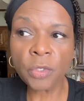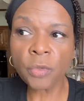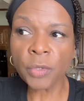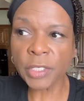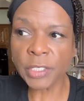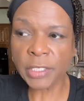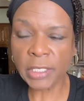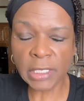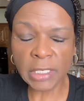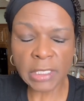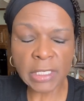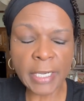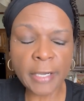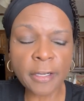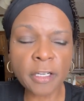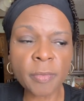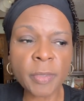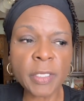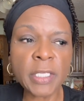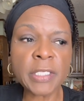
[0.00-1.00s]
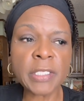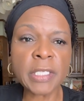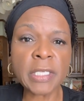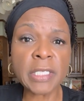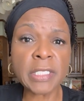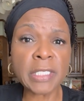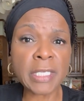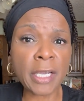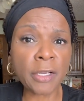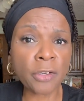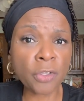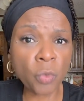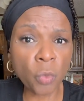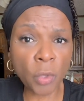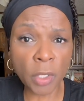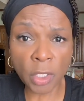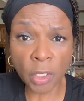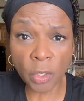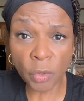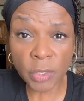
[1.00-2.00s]
who are sick and tired of being sick and tired, who
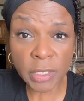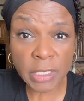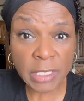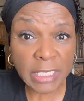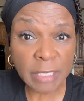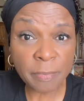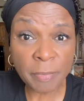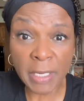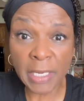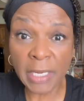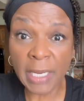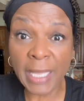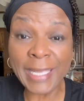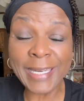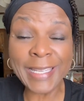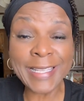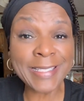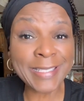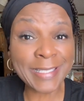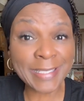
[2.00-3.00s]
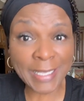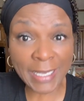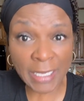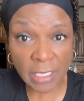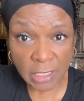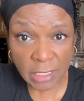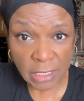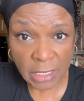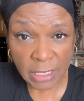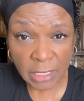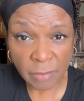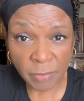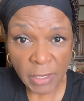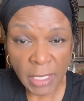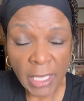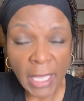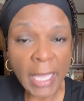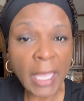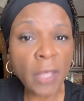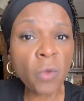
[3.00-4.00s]
want to go to sleep at night and stay asleep
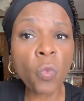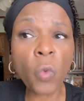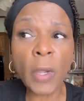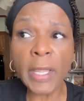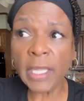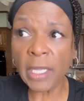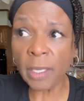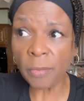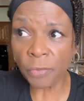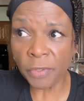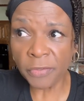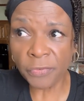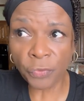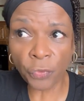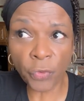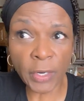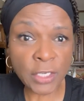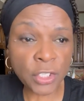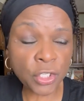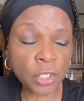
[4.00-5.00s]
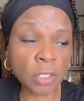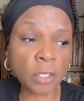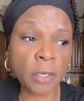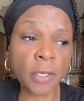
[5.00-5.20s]
and wake up refreshed,